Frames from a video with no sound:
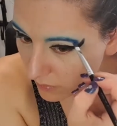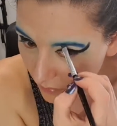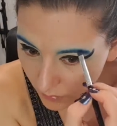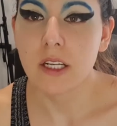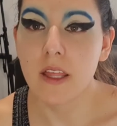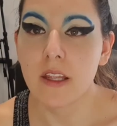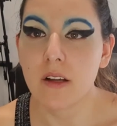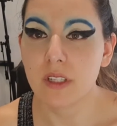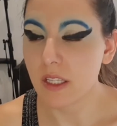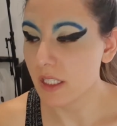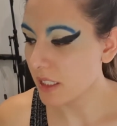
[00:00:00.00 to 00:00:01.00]
Now that
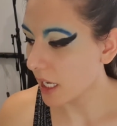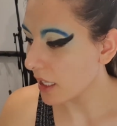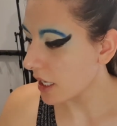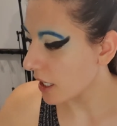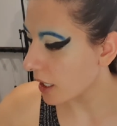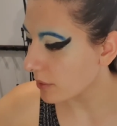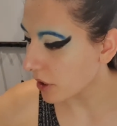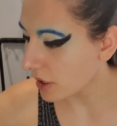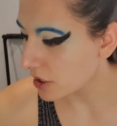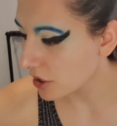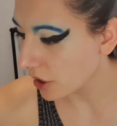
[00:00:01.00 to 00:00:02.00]
I've done this colour, I'm
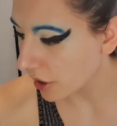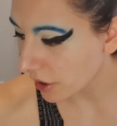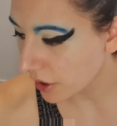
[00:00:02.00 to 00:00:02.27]
going to go